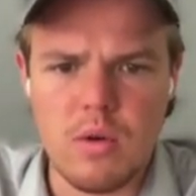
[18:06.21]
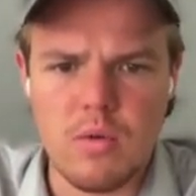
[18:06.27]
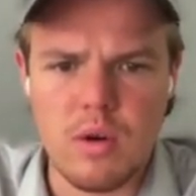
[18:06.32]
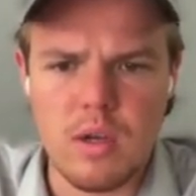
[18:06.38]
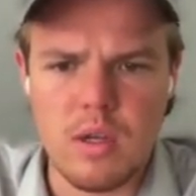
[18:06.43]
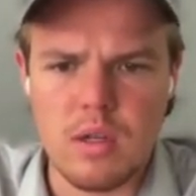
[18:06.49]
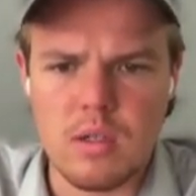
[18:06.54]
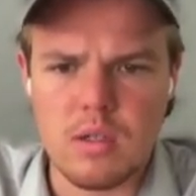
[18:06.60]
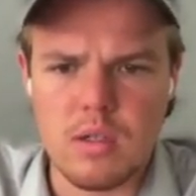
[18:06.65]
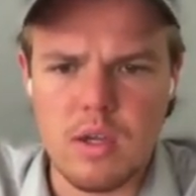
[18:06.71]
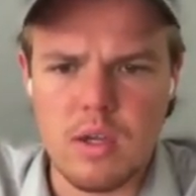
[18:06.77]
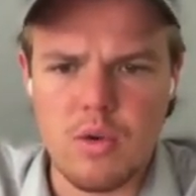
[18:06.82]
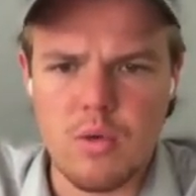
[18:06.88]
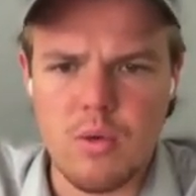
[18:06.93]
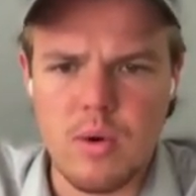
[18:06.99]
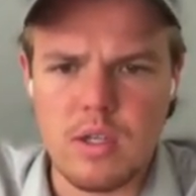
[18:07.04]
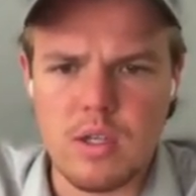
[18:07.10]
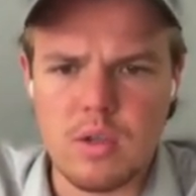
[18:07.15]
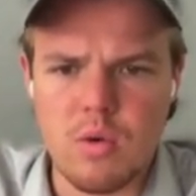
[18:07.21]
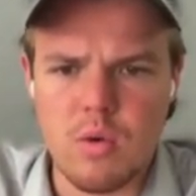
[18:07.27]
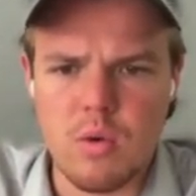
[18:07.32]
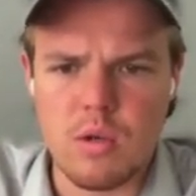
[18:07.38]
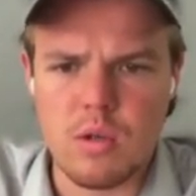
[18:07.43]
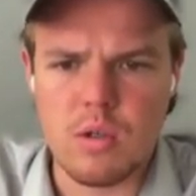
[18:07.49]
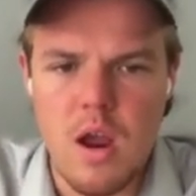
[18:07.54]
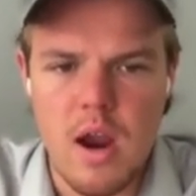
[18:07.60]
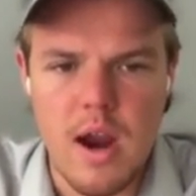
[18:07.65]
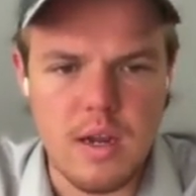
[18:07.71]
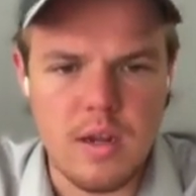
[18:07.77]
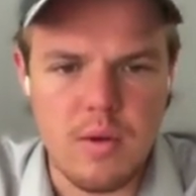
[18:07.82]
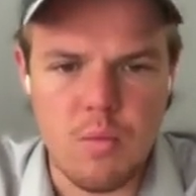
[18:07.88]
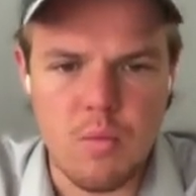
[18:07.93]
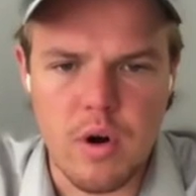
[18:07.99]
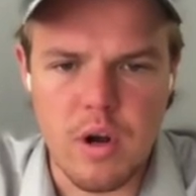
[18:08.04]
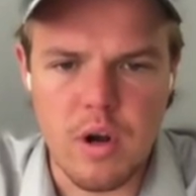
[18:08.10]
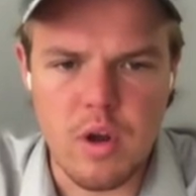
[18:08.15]
We're going to say create source. All right,
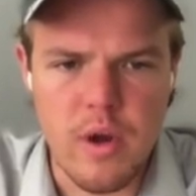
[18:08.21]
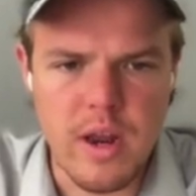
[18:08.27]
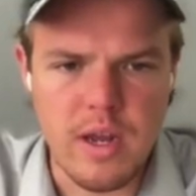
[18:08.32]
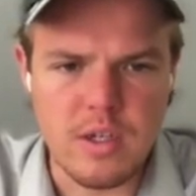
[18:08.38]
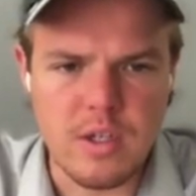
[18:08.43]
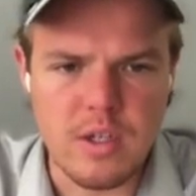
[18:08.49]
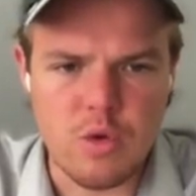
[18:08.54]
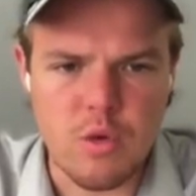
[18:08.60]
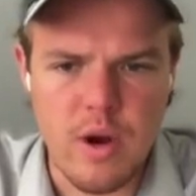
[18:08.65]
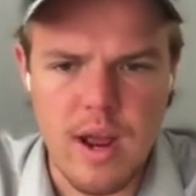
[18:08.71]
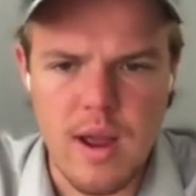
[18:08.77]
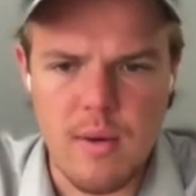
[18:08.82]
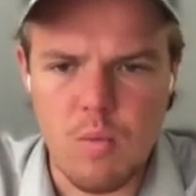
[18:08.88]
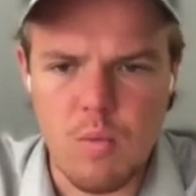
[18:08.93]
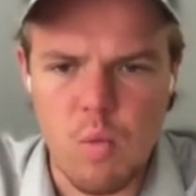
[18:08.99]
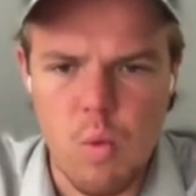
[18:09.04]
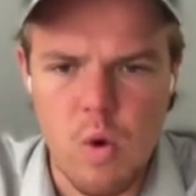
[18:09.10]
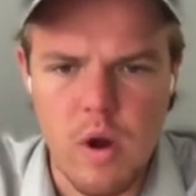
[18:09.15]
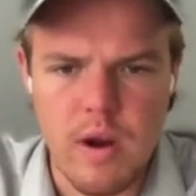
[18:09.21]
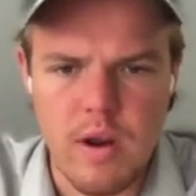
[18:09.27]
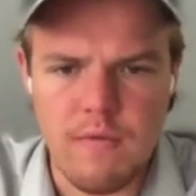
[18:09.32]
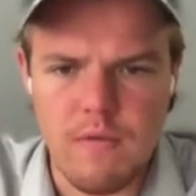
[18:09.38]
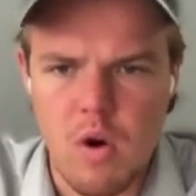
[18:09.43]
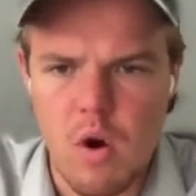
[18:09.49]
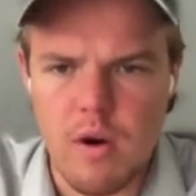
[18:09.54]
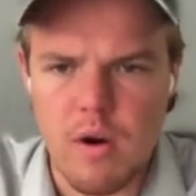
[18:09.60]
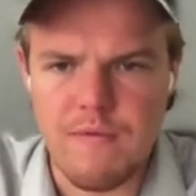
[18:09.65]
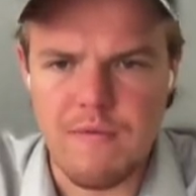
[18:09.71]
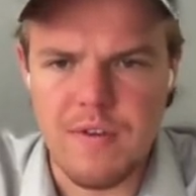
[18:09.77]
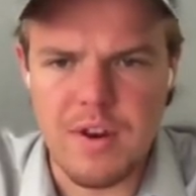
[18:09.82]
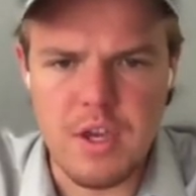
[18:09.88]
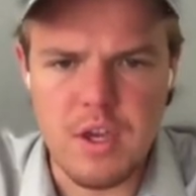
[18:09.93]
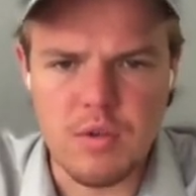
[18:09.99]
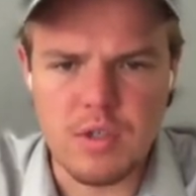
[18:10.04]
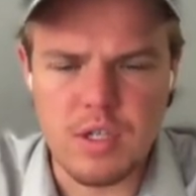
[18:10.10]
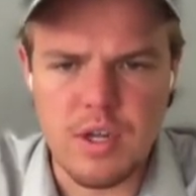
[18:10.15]
we're going to go ahead and just grab one of our
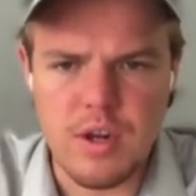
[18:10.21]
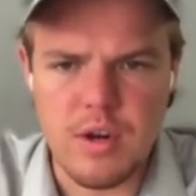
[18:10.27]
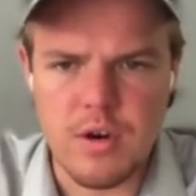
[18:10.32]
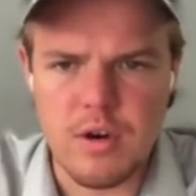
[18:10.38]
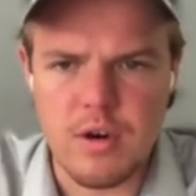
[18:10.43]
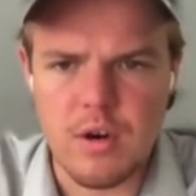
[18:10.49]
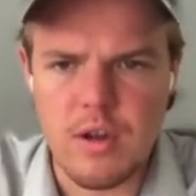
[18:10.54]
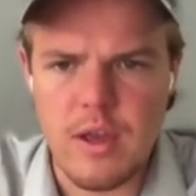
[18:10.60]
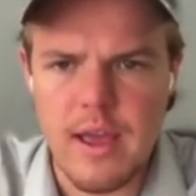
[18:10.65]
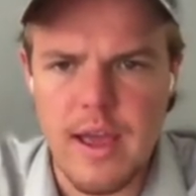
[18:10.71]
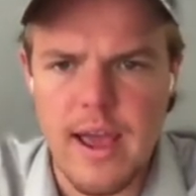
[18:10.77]
videos here,